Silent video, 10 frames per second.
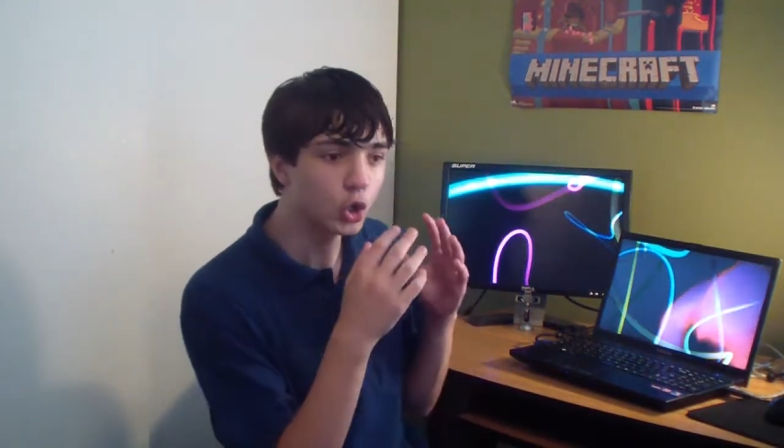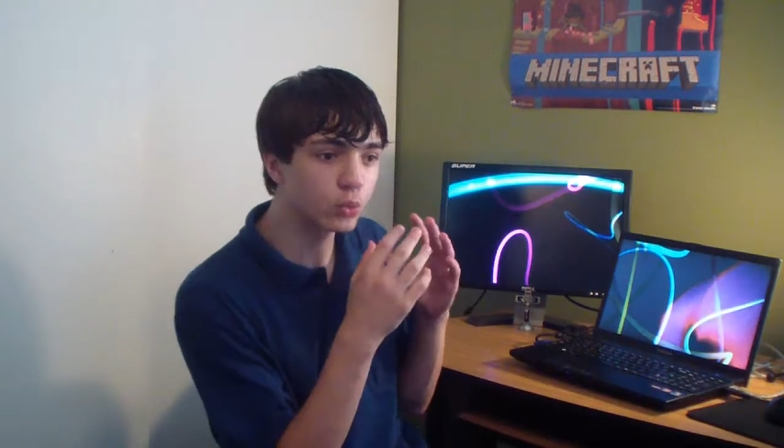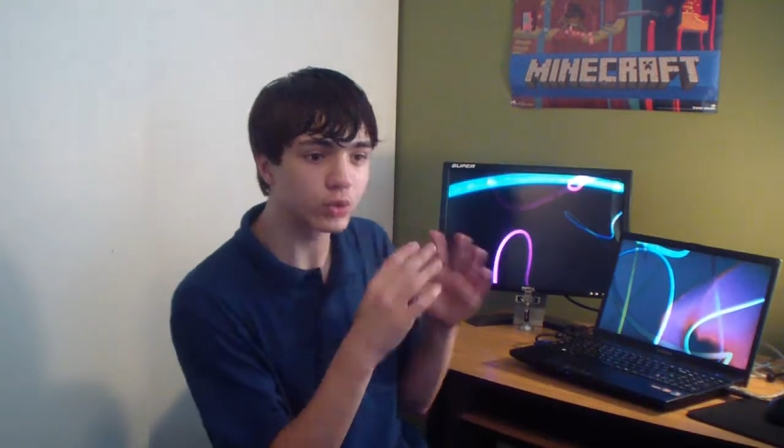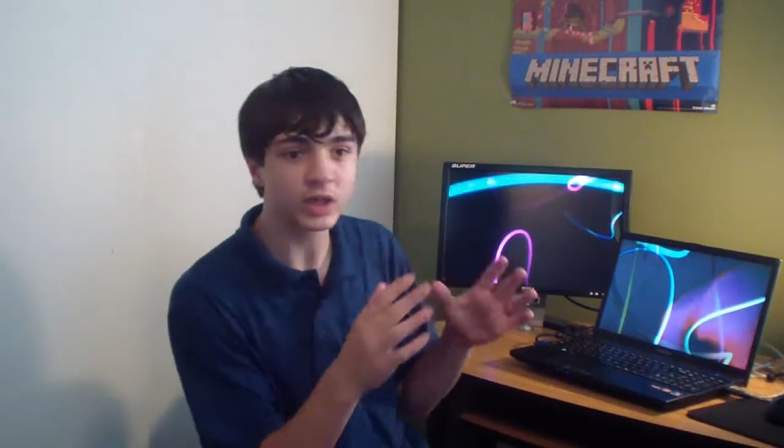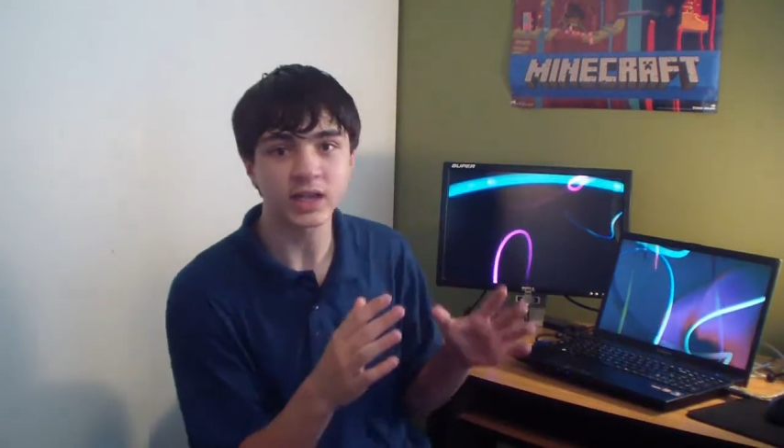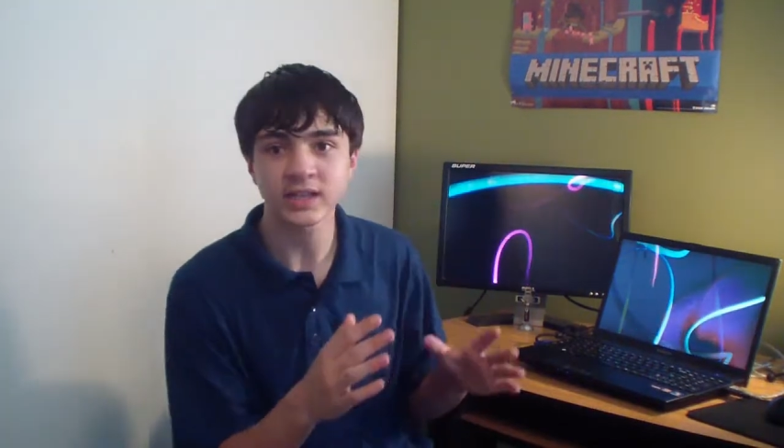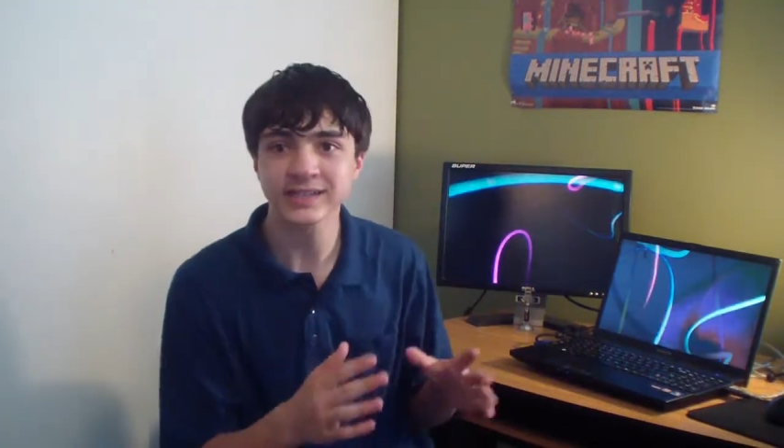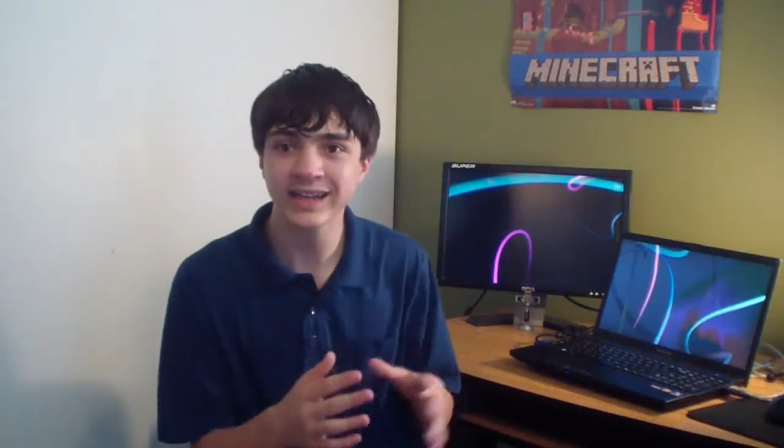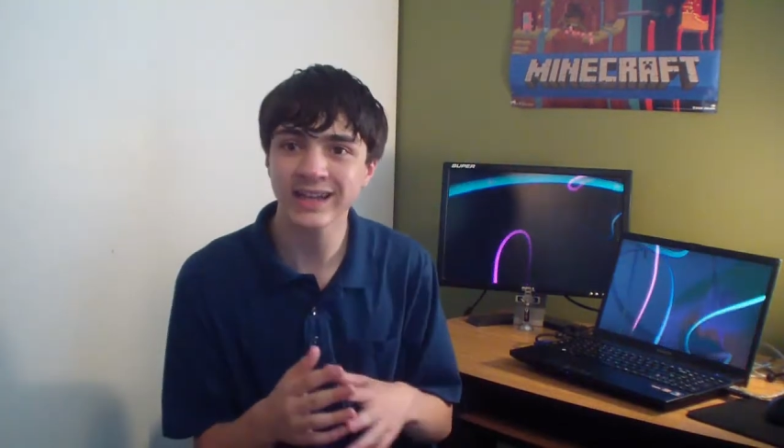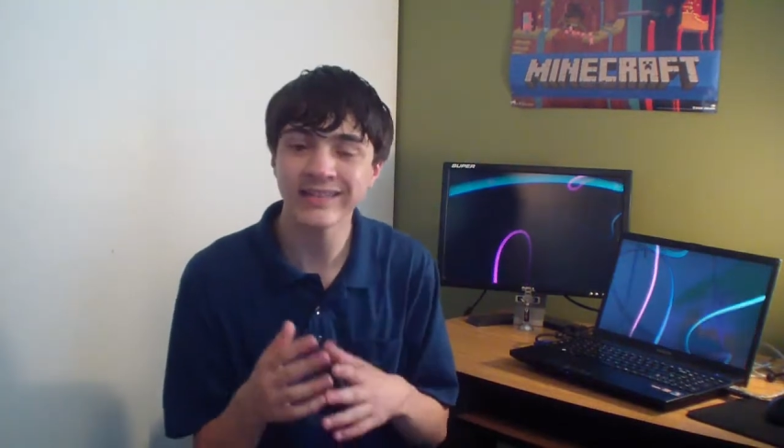really
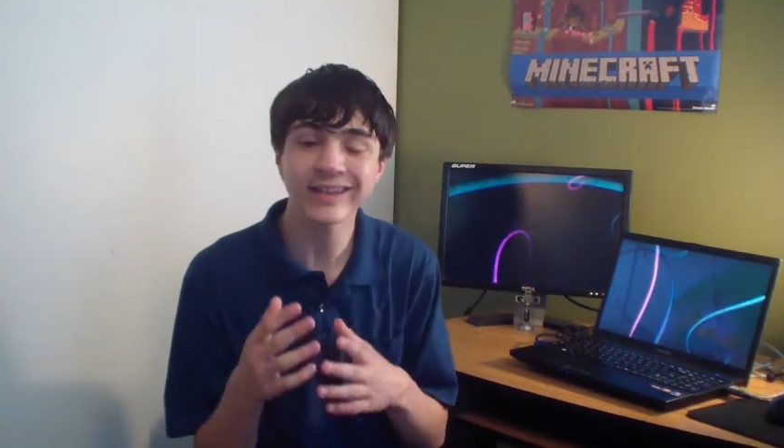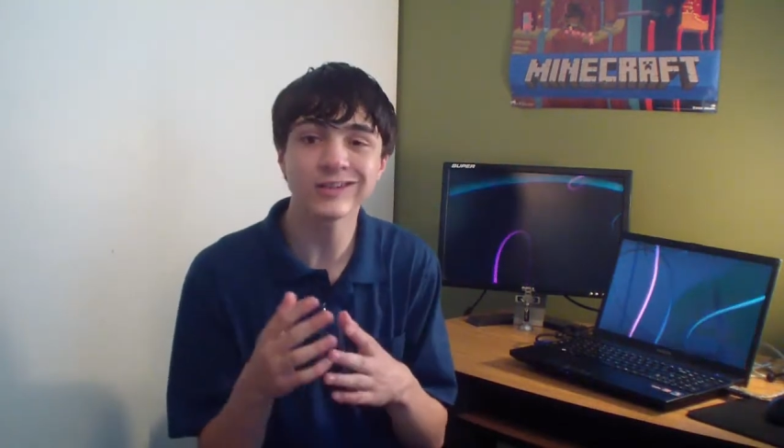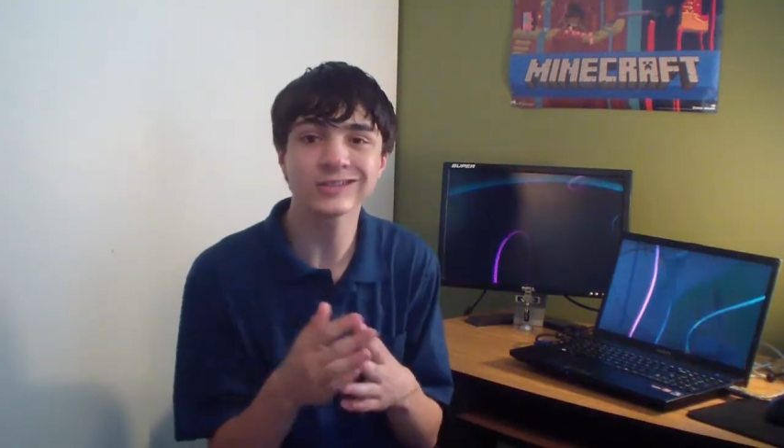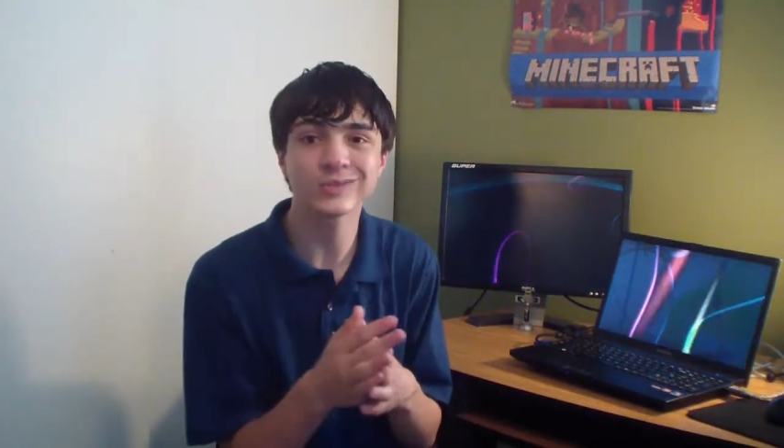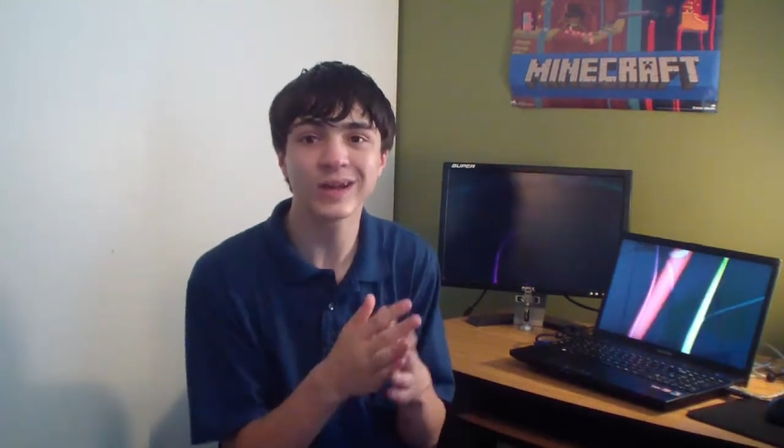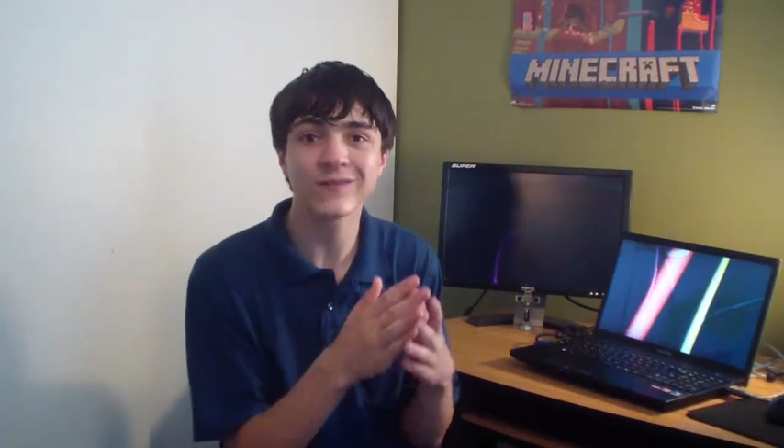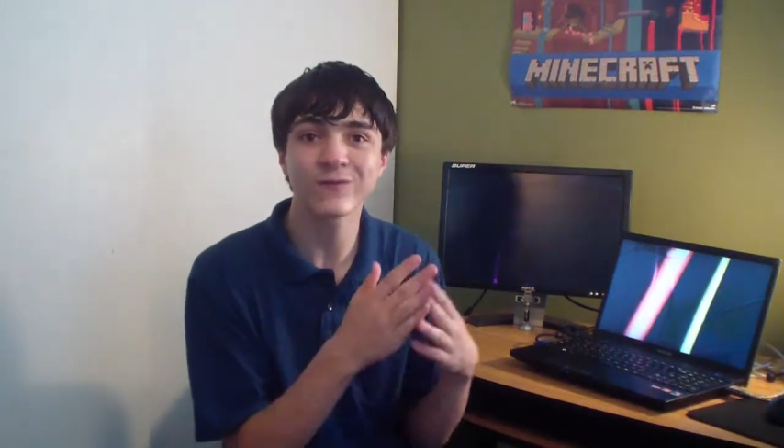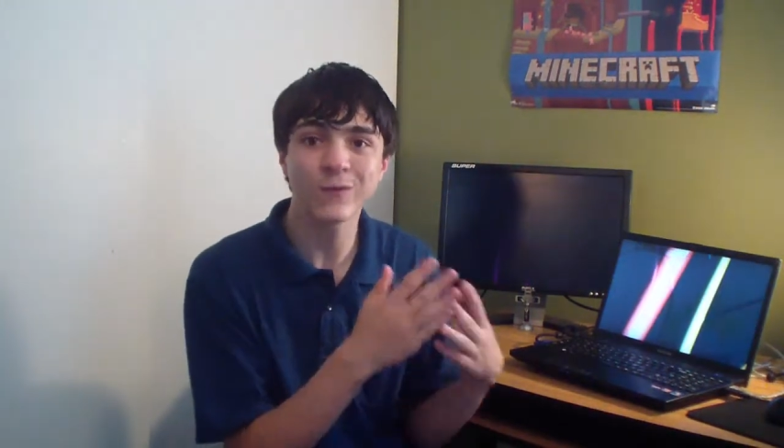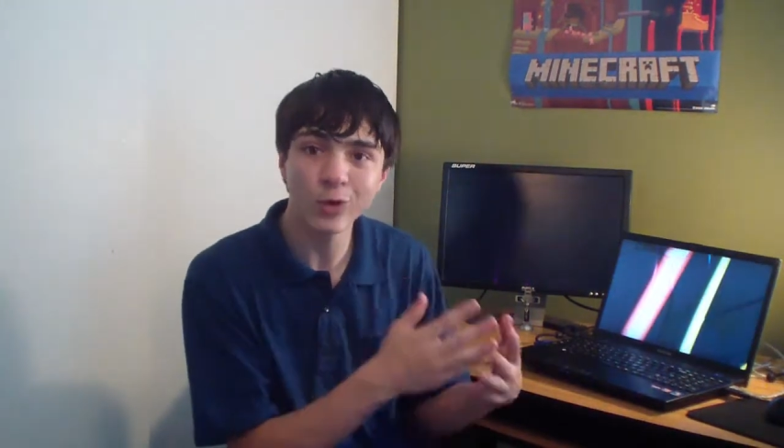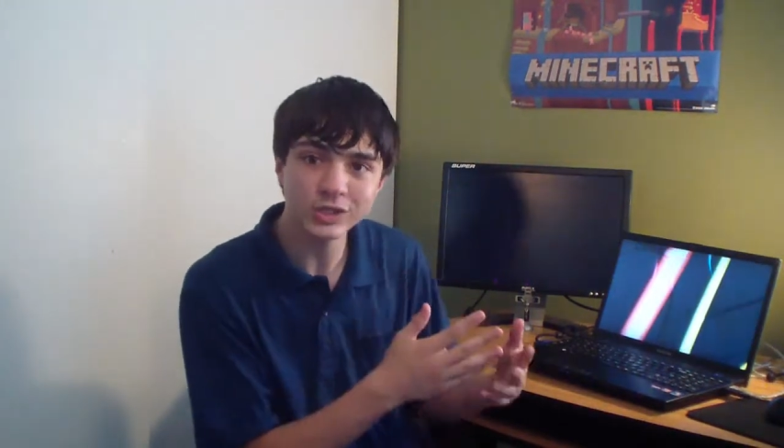exciting, and they also had
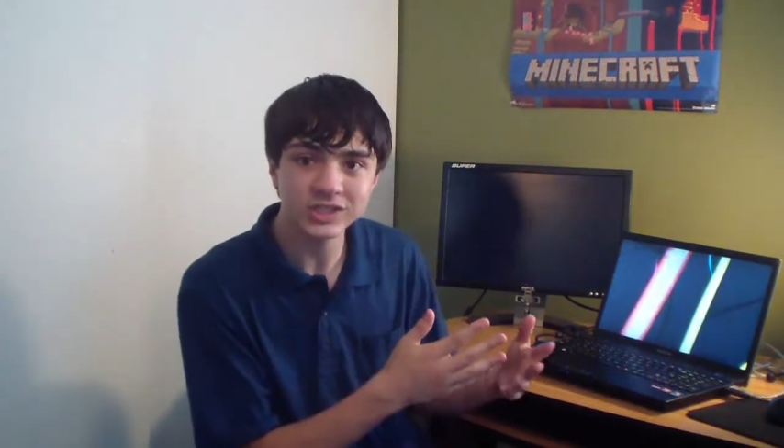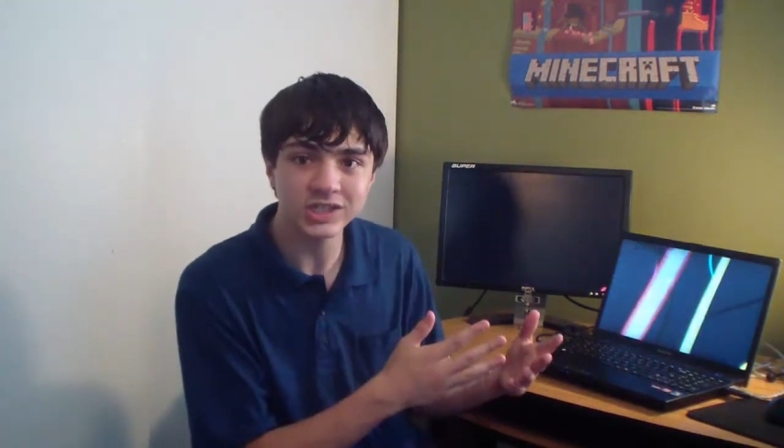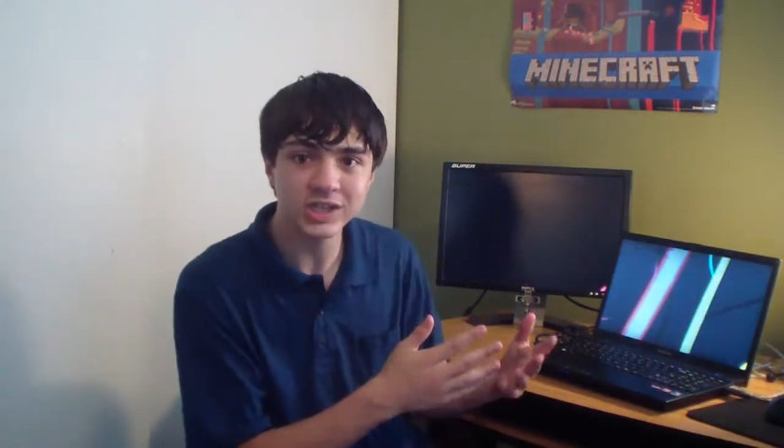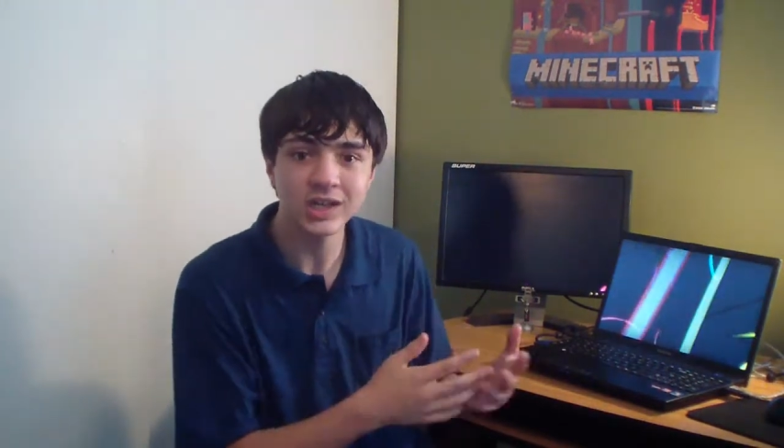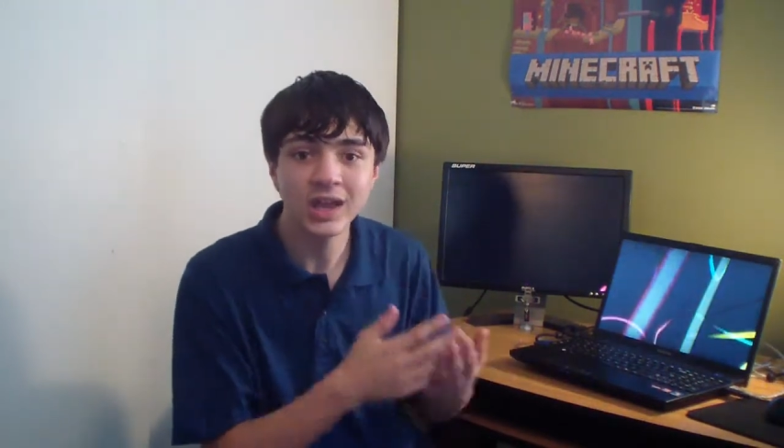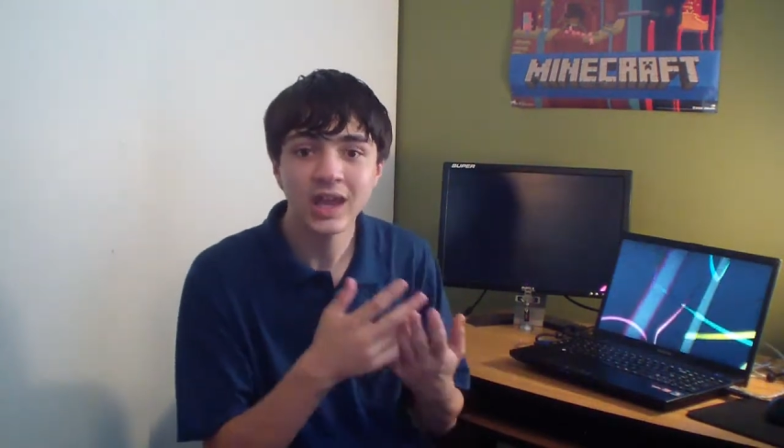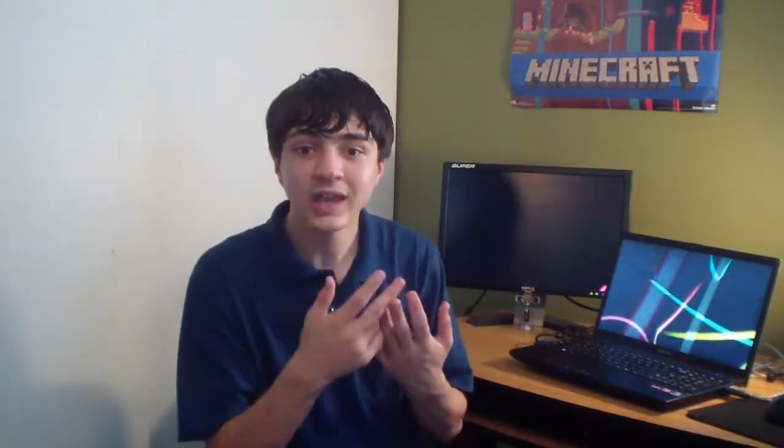Forza